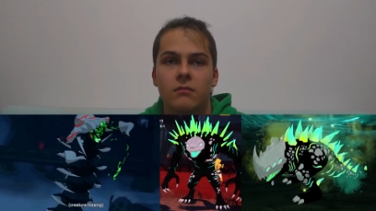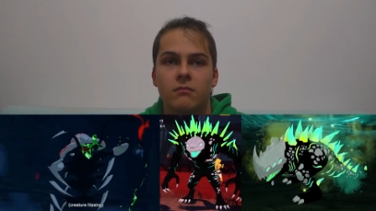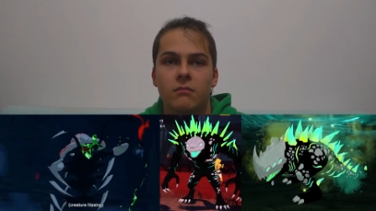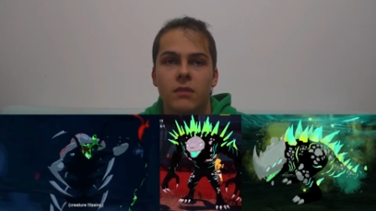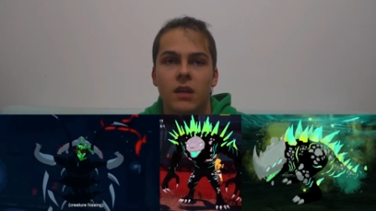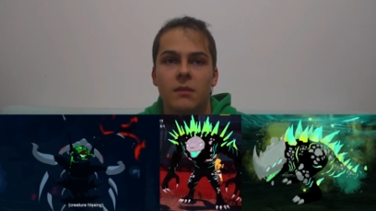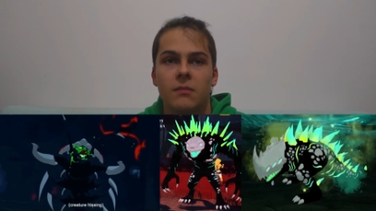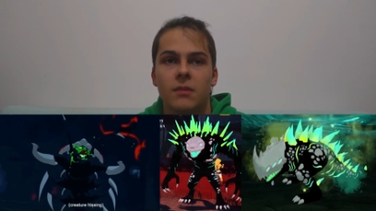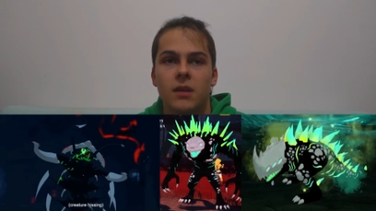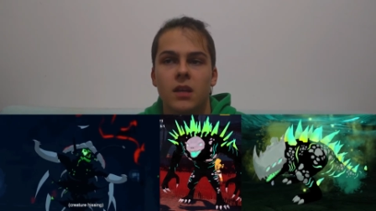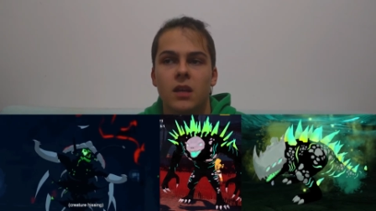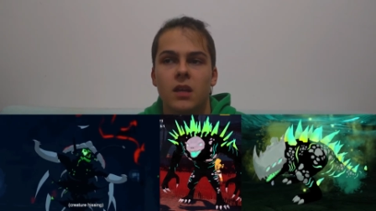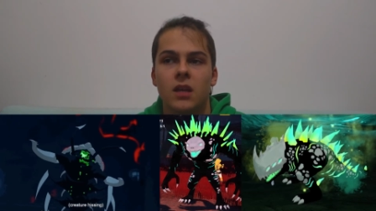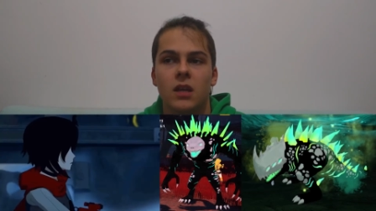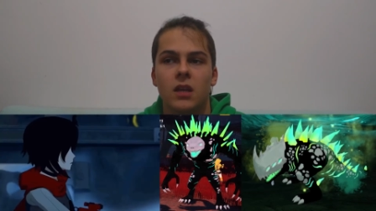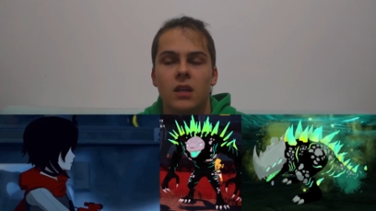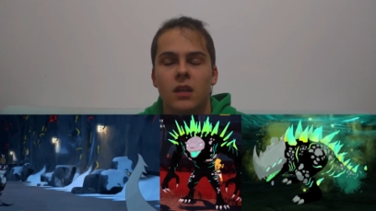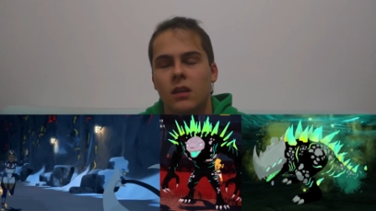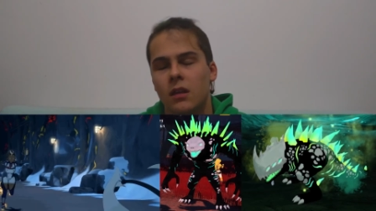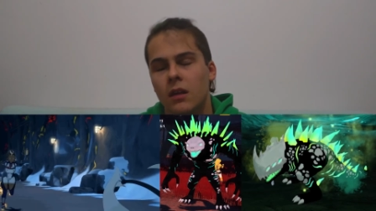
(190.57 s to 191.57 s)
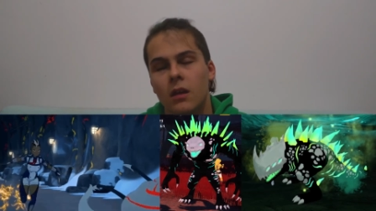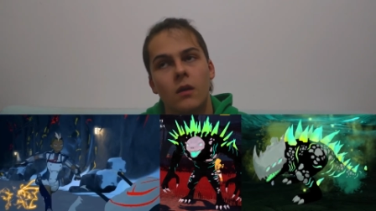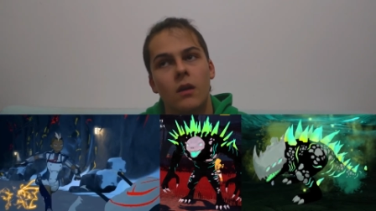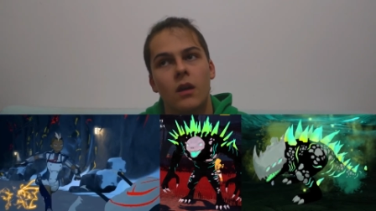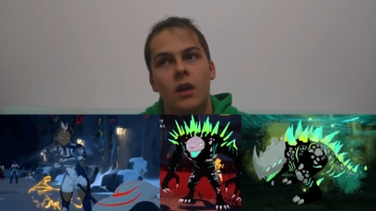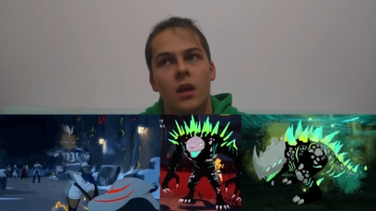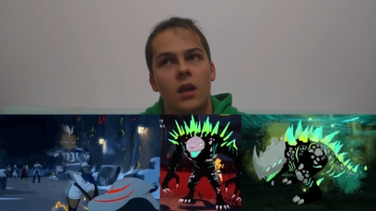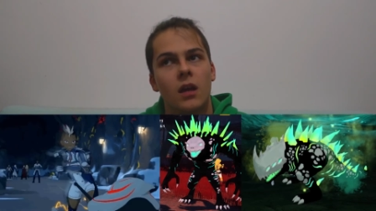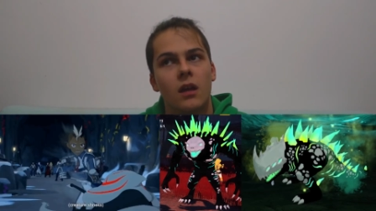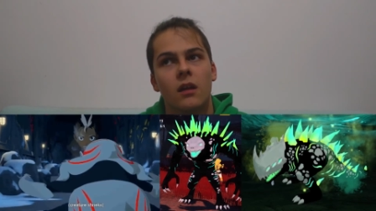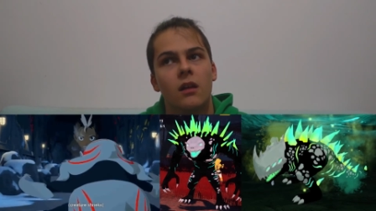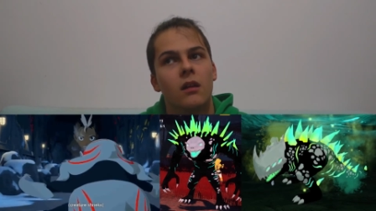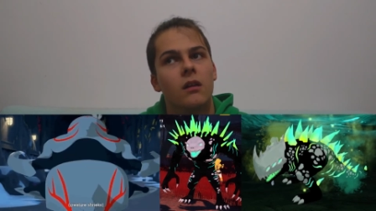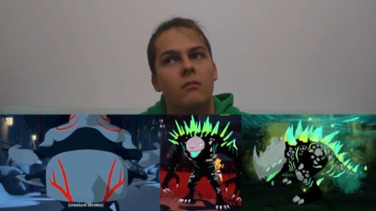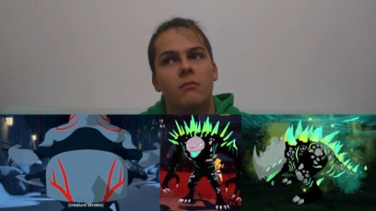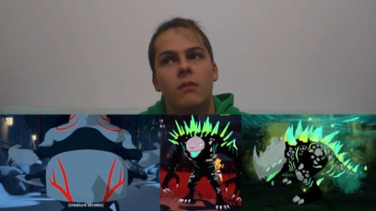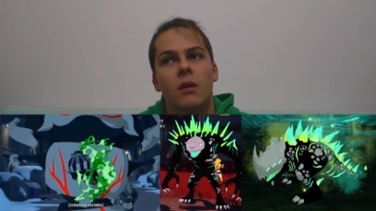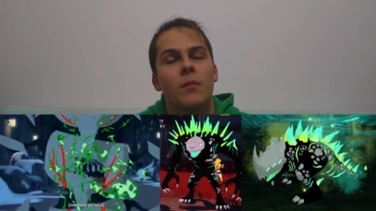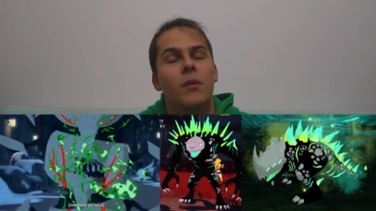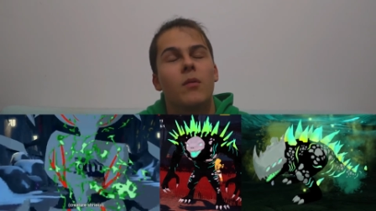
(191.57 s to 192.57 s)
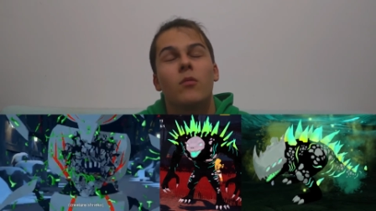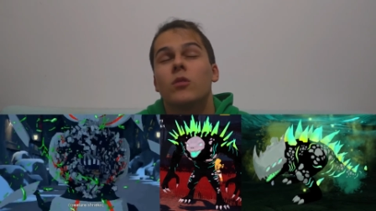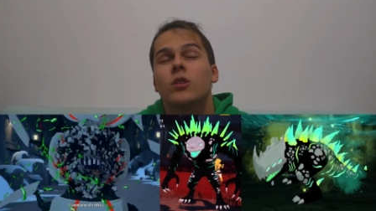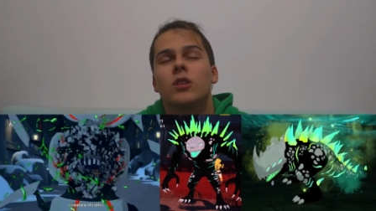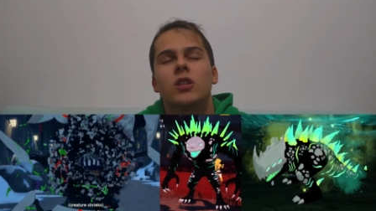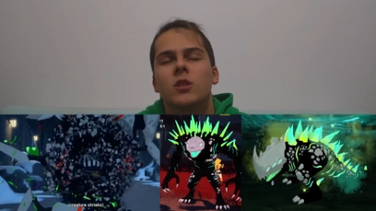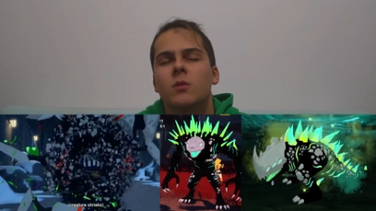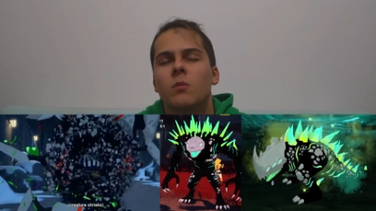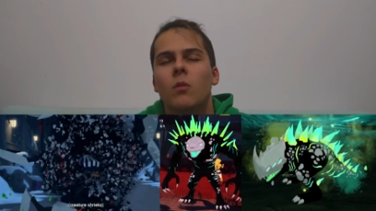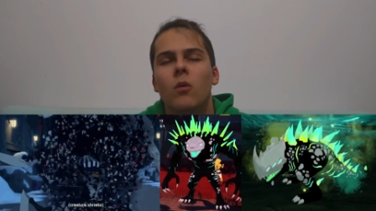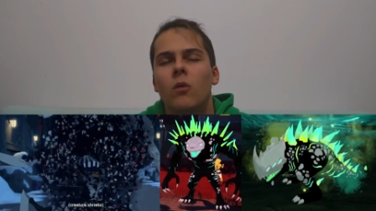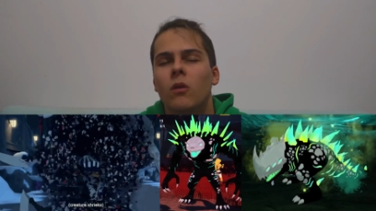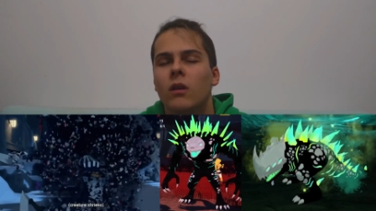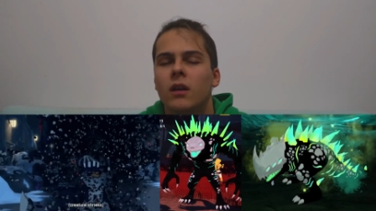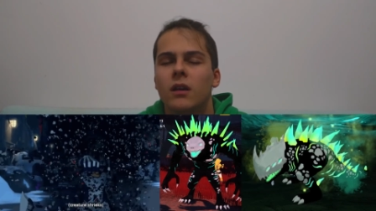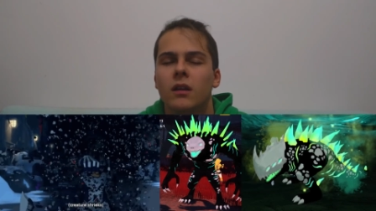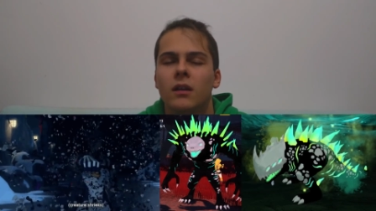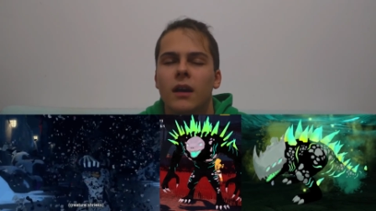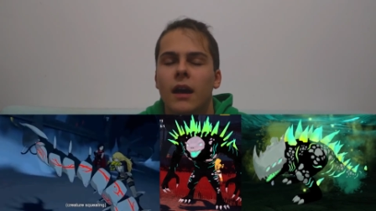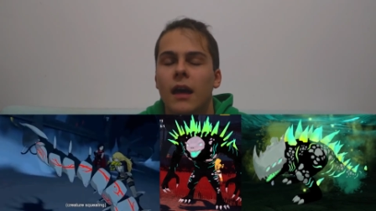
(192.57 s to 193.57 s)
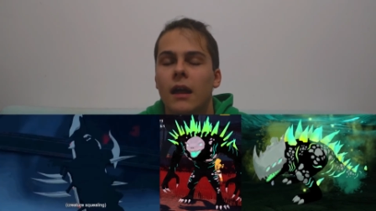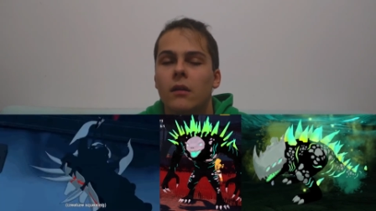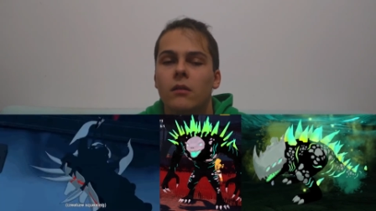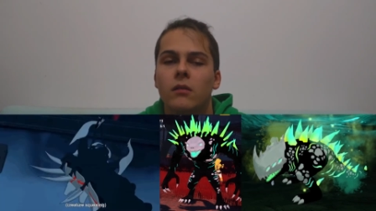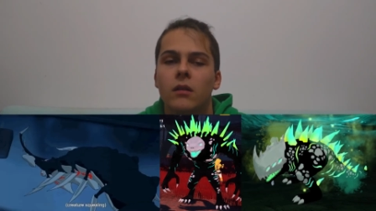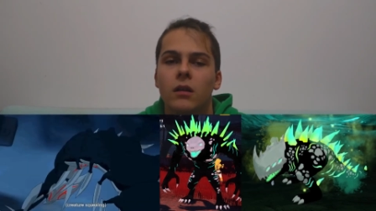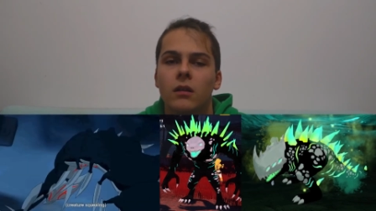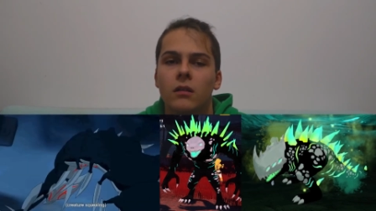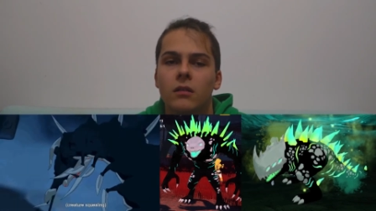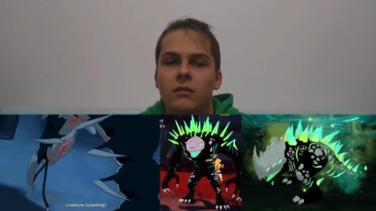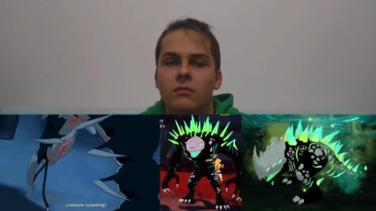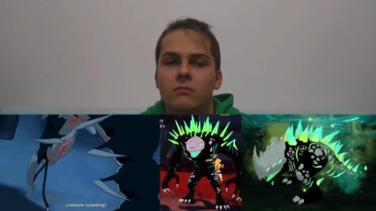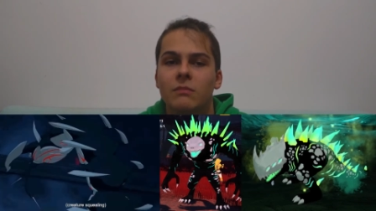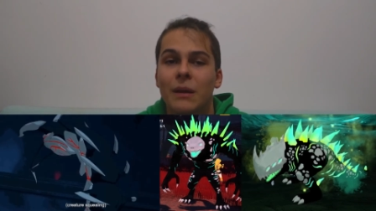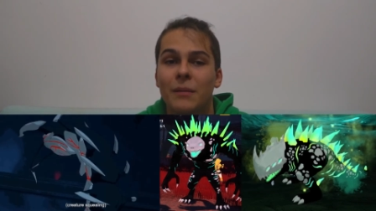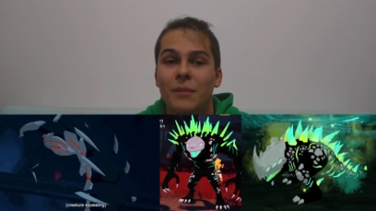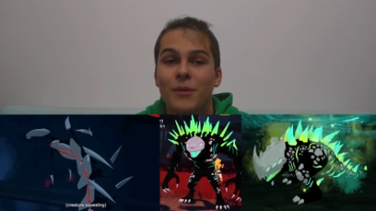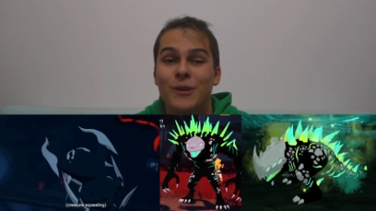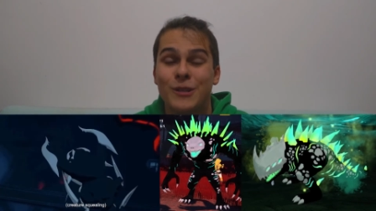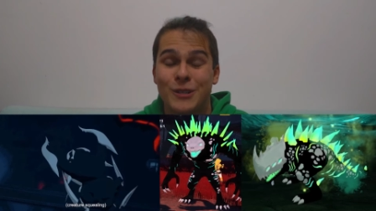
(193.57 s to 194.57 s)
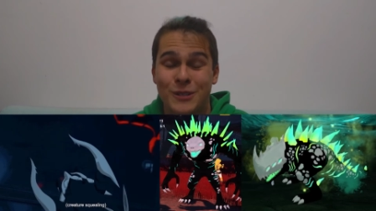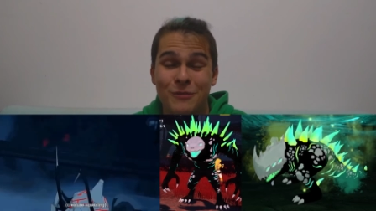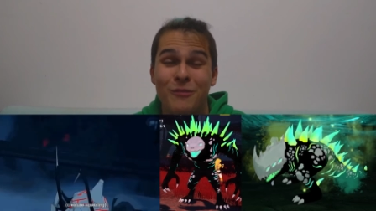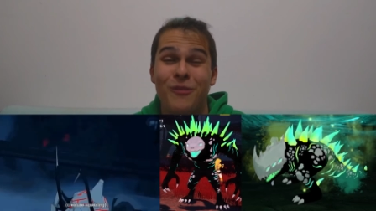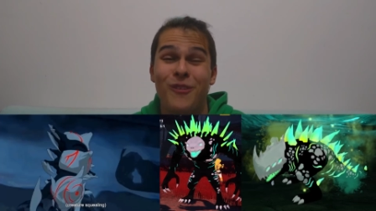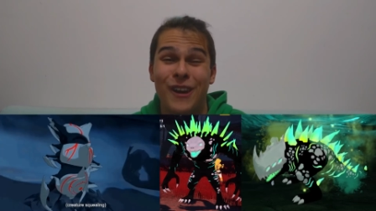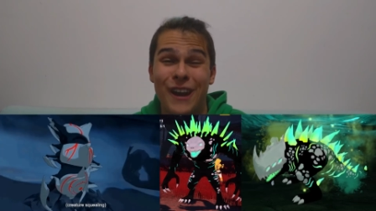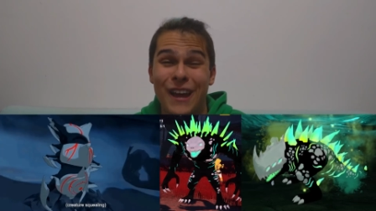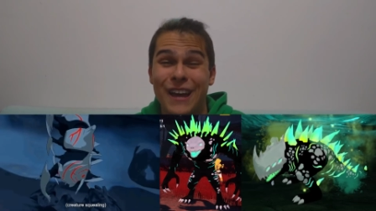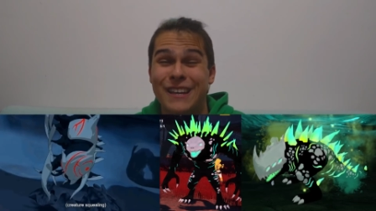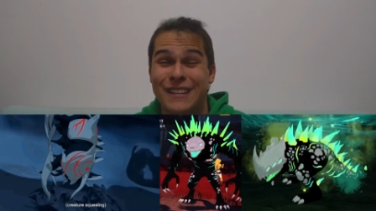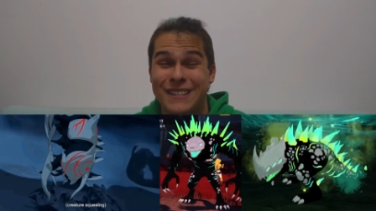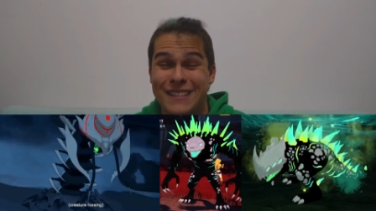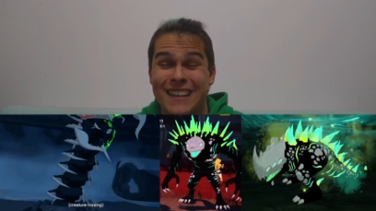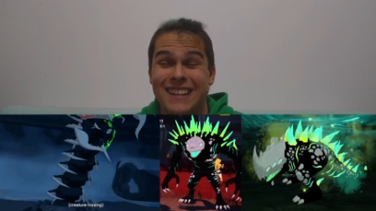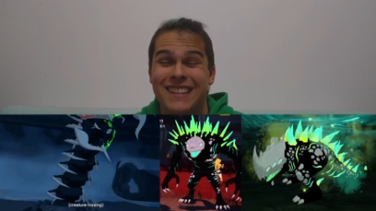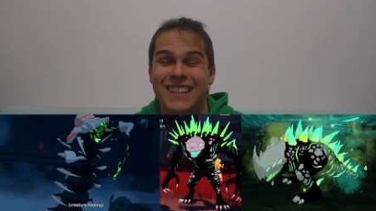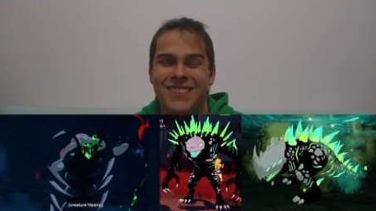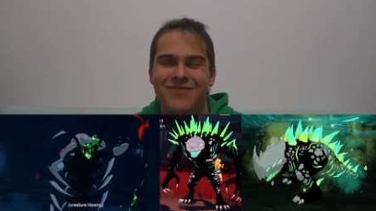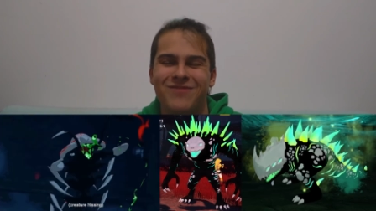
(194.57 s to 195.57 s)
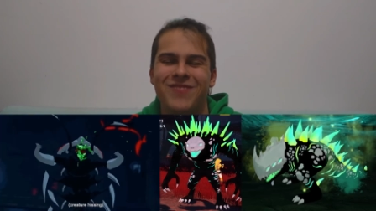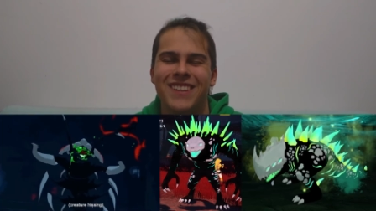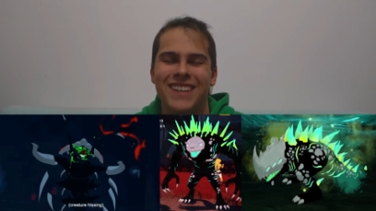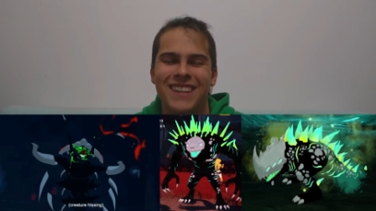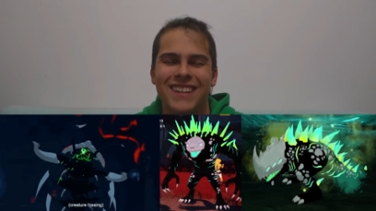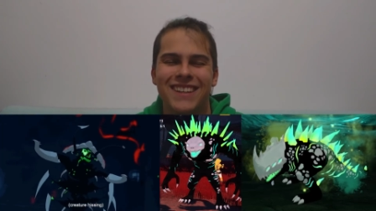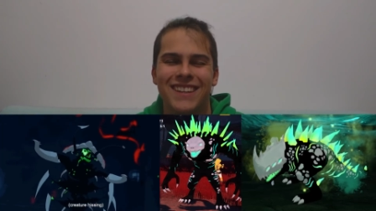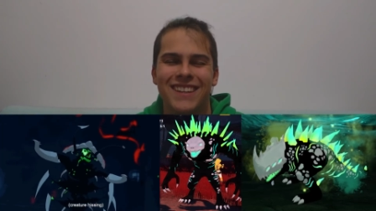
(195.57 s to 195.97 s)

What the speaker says: Maybe it was smaller, I don't know. Maybe it was more like a centipede,